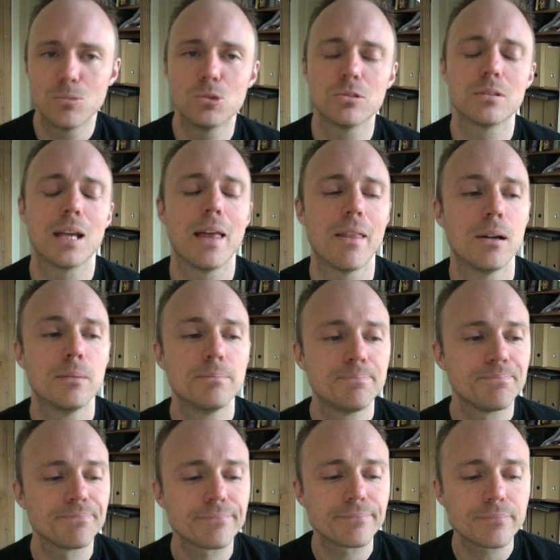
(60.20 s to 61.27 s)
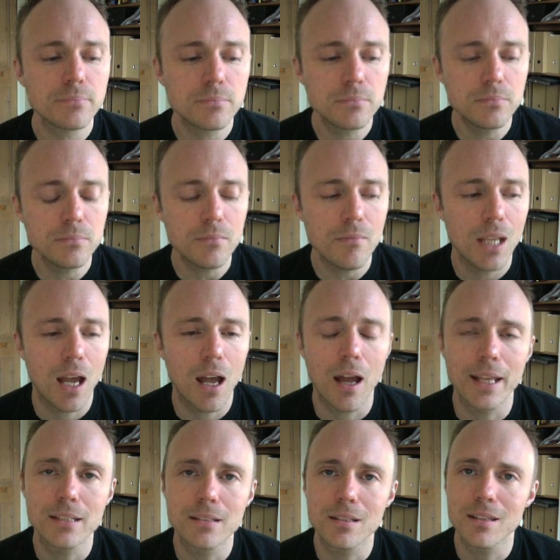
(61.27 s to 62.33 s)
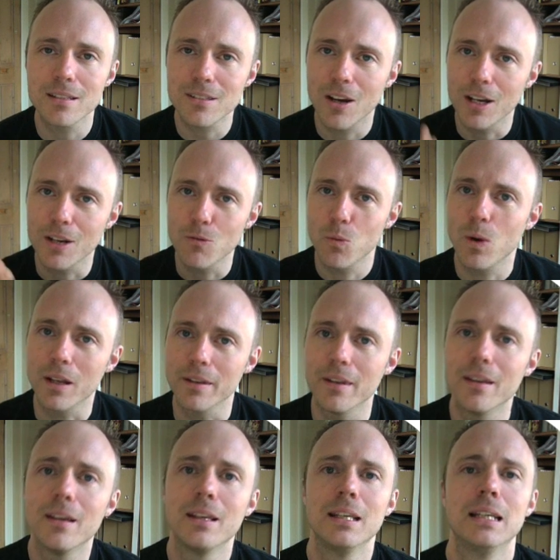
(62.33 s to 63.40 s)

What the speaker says: them all together into this kind of one